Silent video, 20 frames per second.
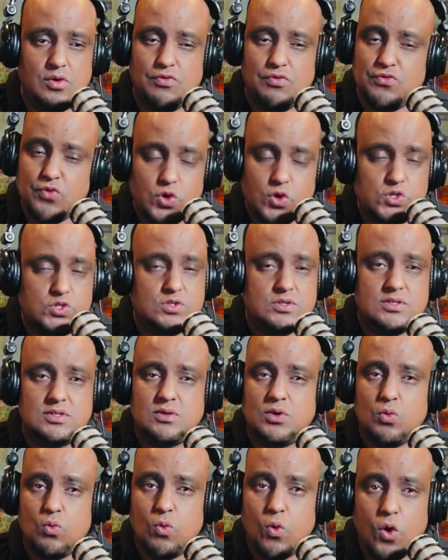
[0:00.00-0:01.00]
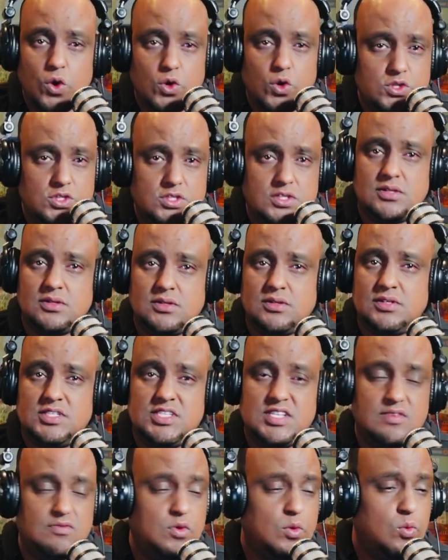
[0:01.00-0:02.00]
of course, wars,
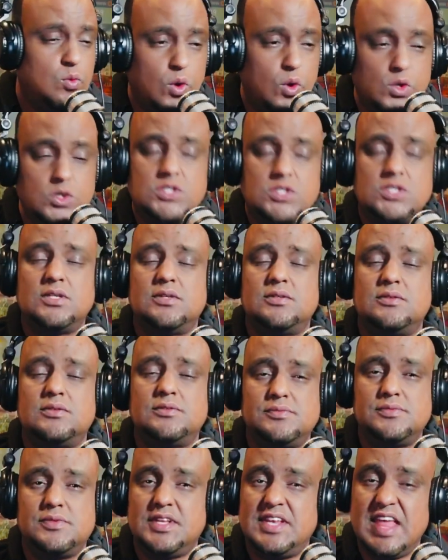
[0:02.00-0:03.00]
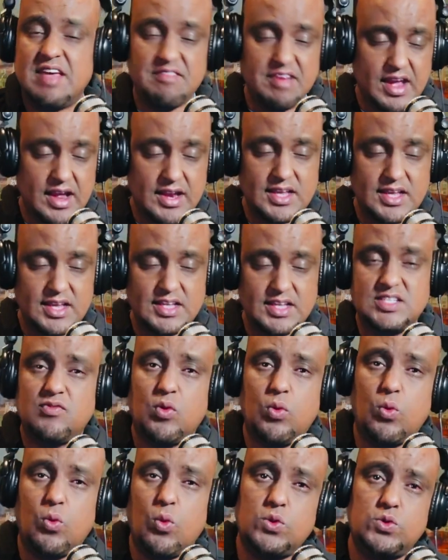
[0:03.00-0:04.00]
civil wars, never-ending
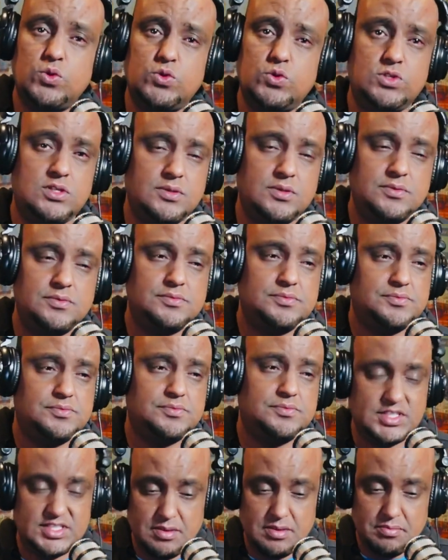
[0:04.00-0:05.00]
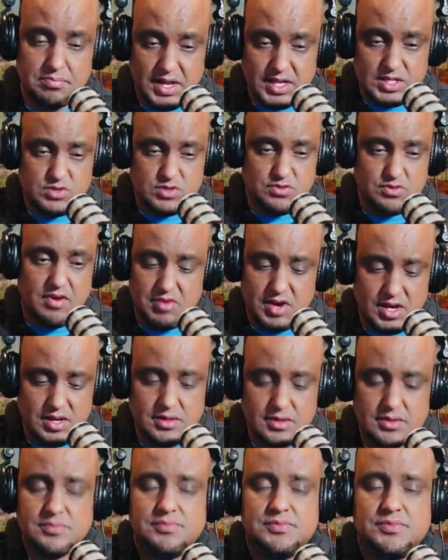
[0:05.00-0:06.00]
civil wars in some parts of Africa.